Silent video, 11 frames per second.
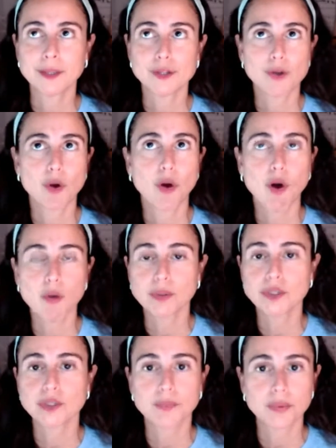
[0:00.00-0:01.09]
There's a whole
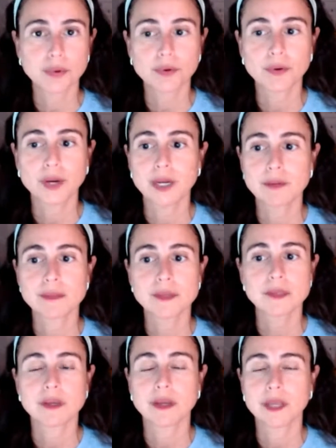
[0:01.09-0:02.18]
bunch of
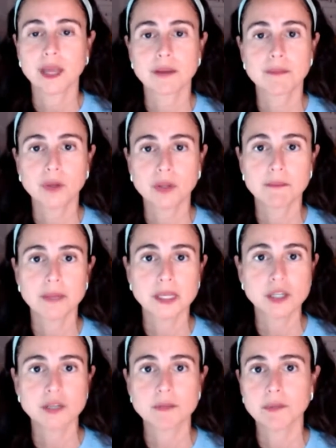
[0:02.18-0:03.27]
programs. Again, you can
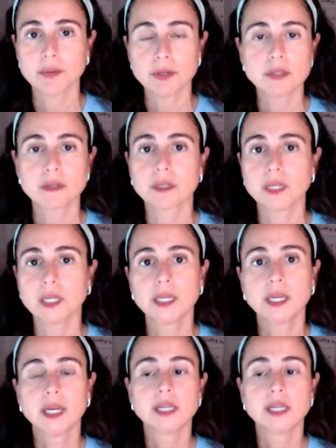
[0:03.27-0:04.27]
message me personally.